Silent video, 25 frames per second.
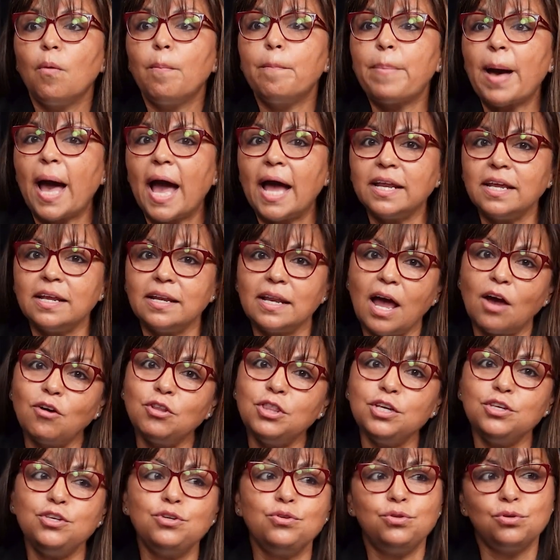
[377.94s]
Patty, now
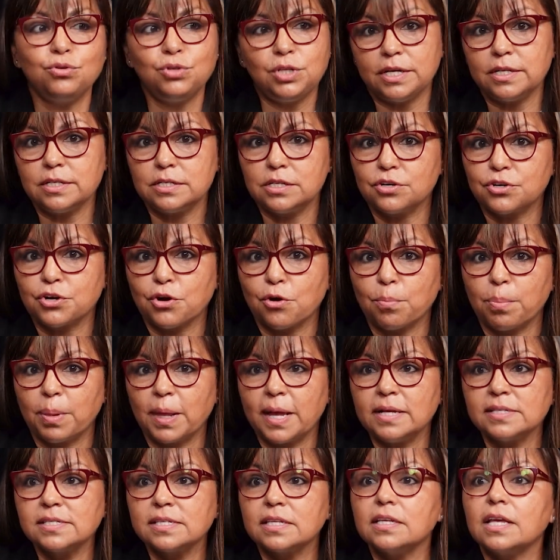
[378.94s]
that you do the interior
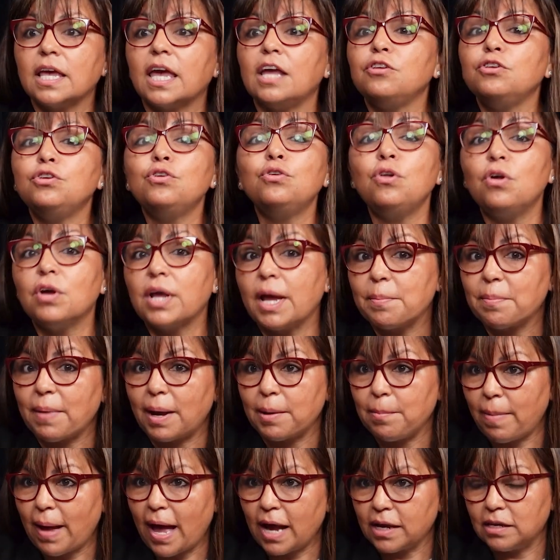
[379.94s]
plans, can you look at my
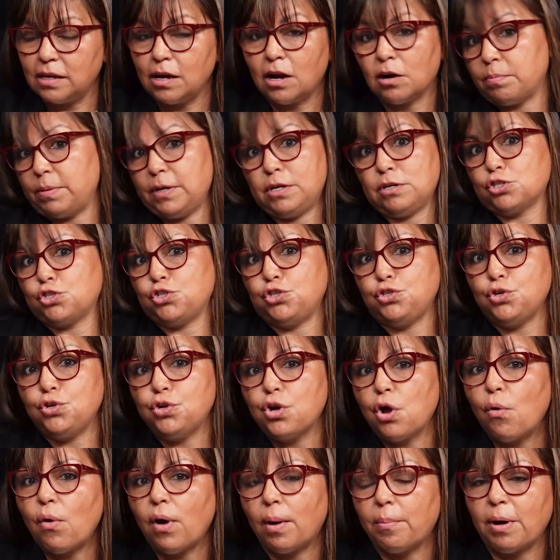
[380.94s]
backyard because you
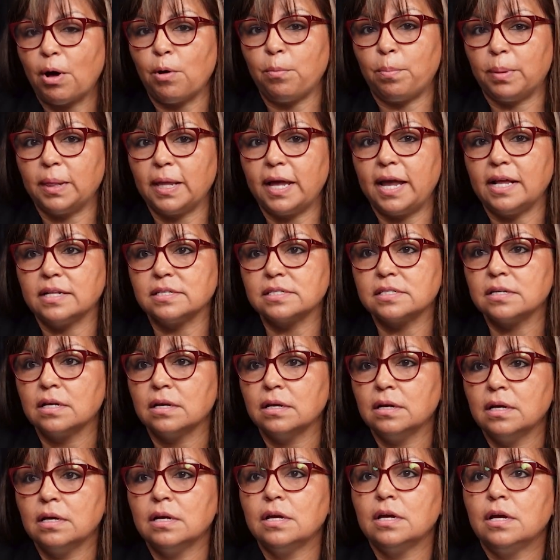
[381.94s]
know about plans?
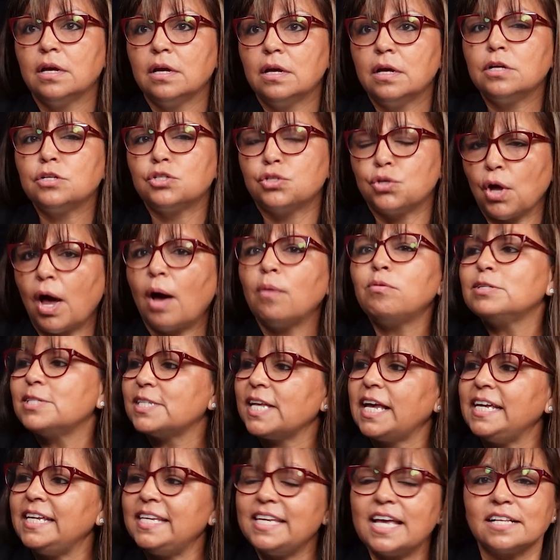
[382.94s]
So I would
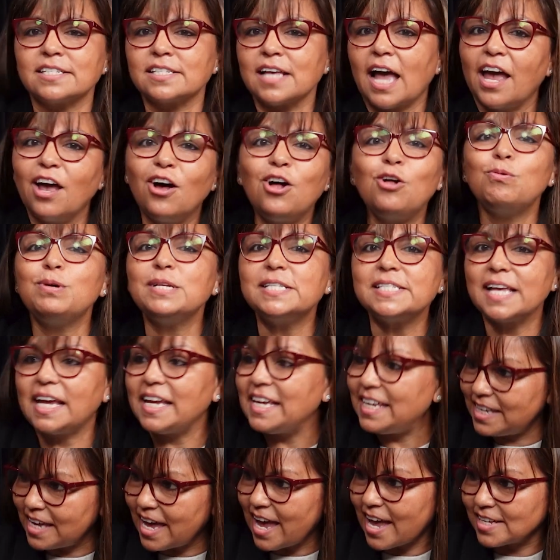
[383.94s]
say yes. I always say
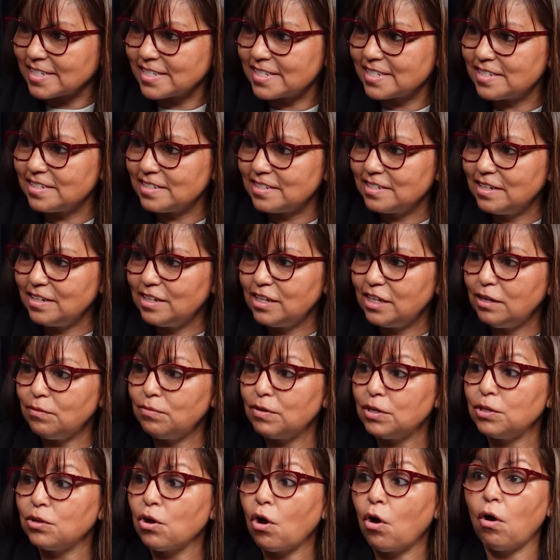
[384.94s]
yes,
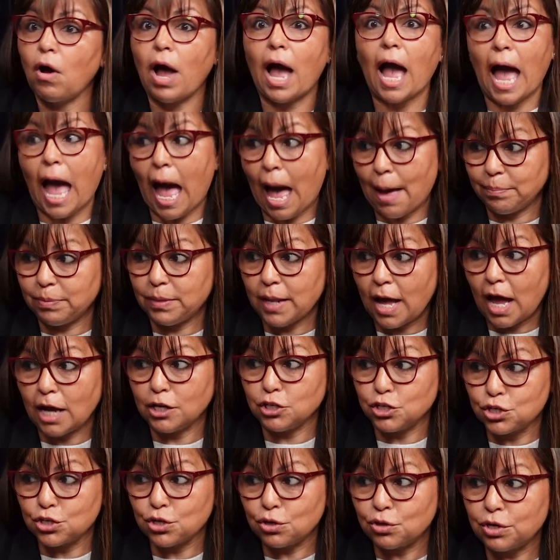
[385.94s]
even though I'm not
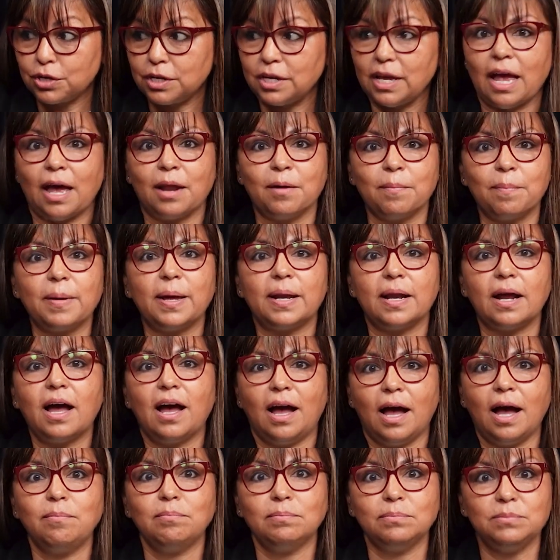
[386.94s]
sure yet, but
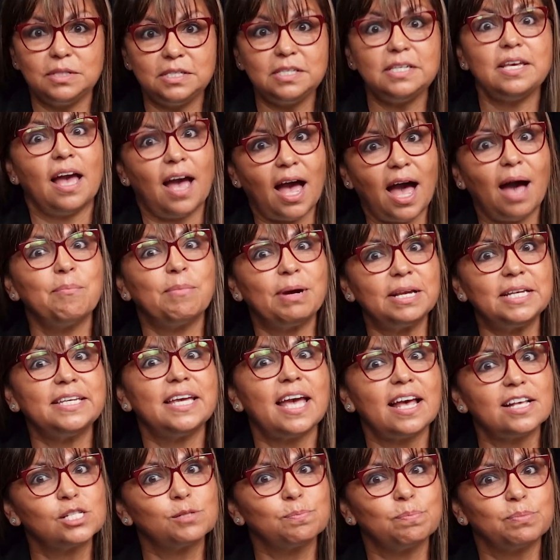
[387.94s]
I'm a
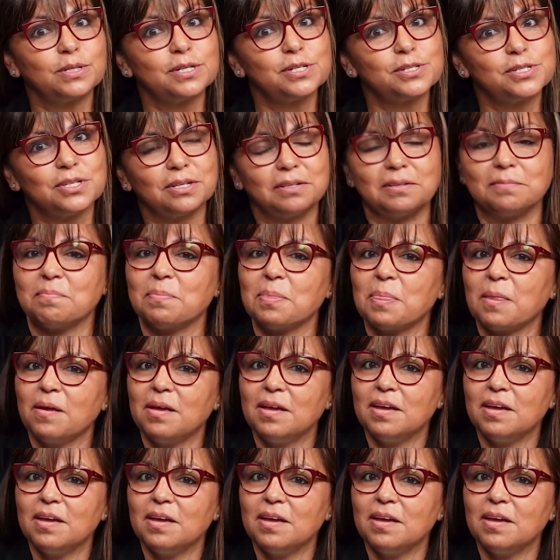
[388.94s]
yes person.